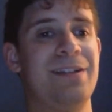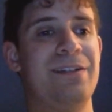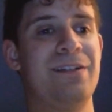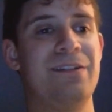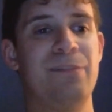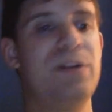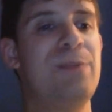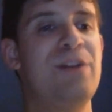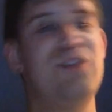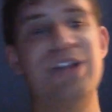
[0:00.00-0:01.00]
So pretty
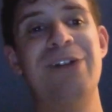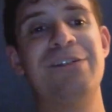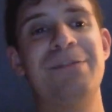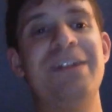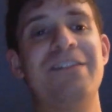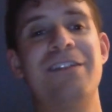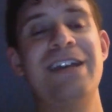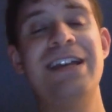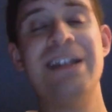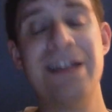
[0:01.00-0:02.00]
much that was
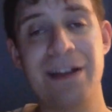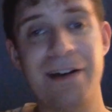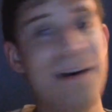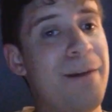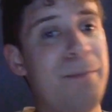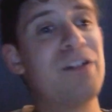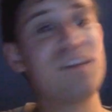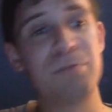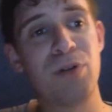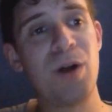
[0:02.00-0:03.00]
basically uh,
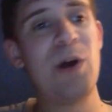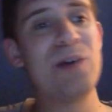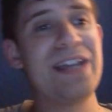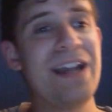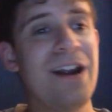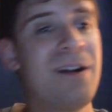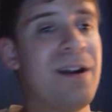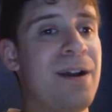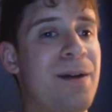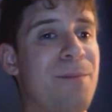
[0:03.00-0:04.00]
Punk's promo here,
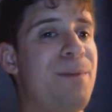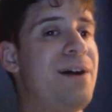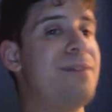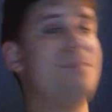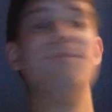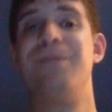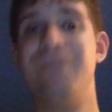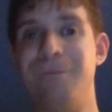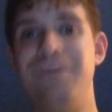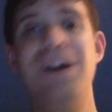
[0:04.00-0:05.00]
but
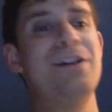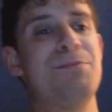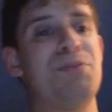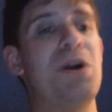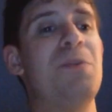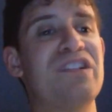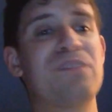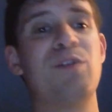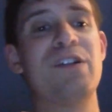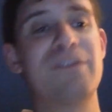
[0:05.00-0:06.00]
very good promo this
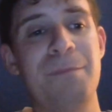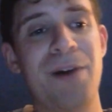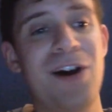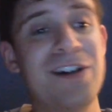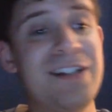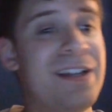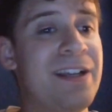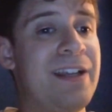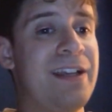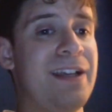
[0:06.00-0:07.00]
was from Punk.
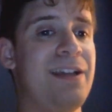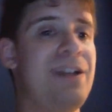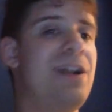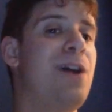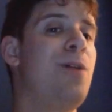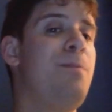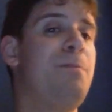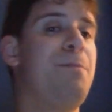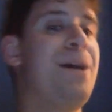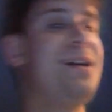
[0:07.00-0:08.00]
You know,
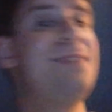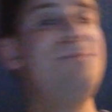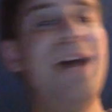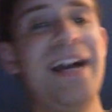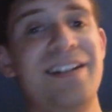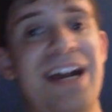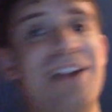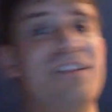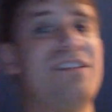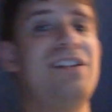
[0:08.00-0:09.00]
Punk and McIntyre
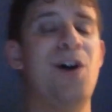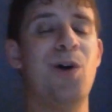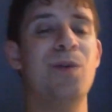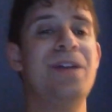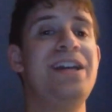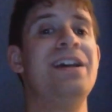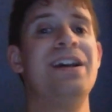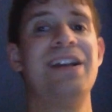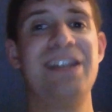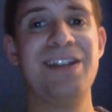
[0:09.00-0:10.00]
is the only
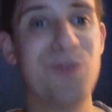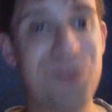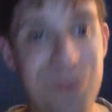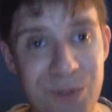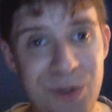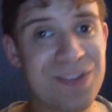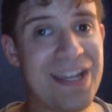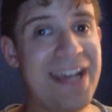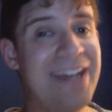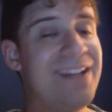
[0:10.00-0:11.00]
you know good
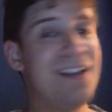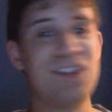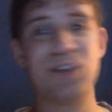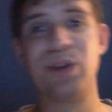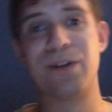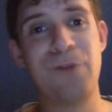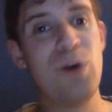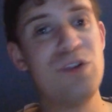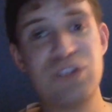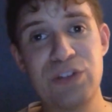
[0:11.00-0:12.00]
thing to look
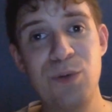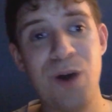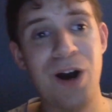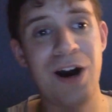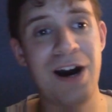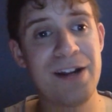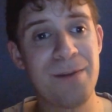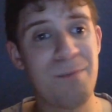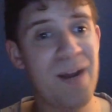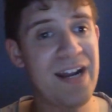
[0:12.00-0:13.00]
forward to on
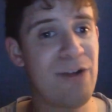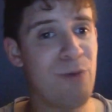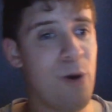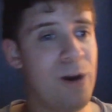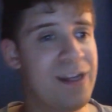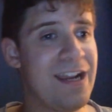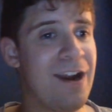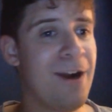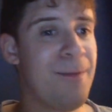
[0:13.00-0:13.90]
Monday Night Raw here,